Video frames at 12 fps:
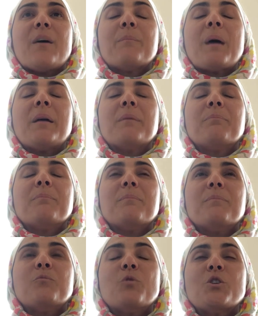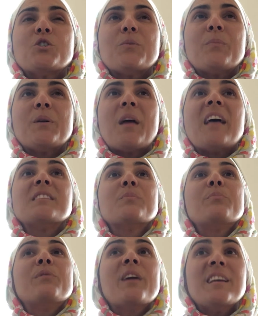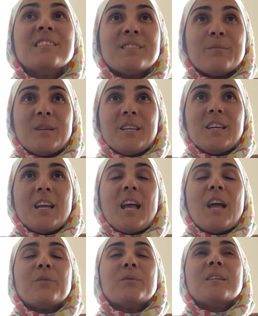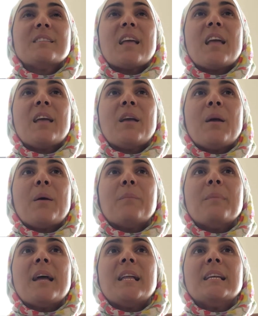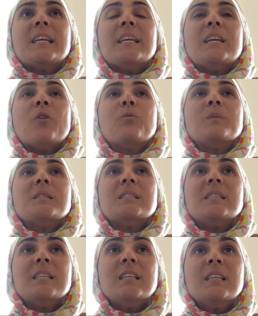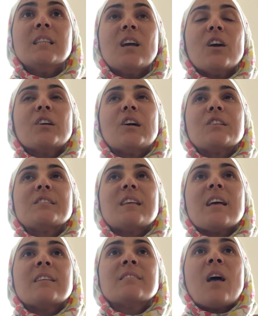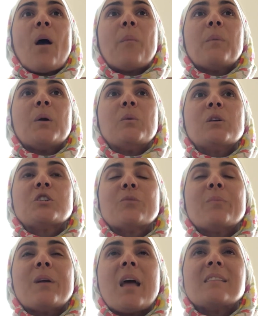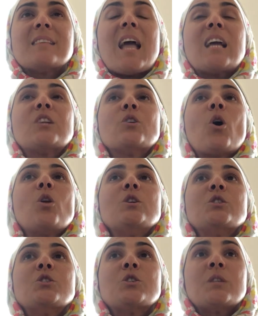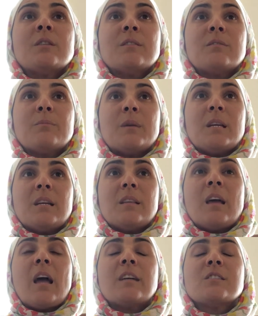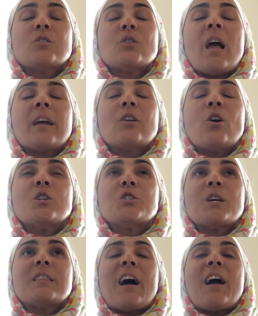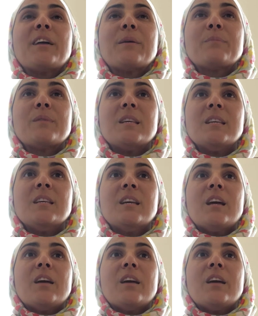my worshipper has praised me. And we say Maliki Yawmiddin, God says, my worshipper has acknowledged me, has acknowledged that I am the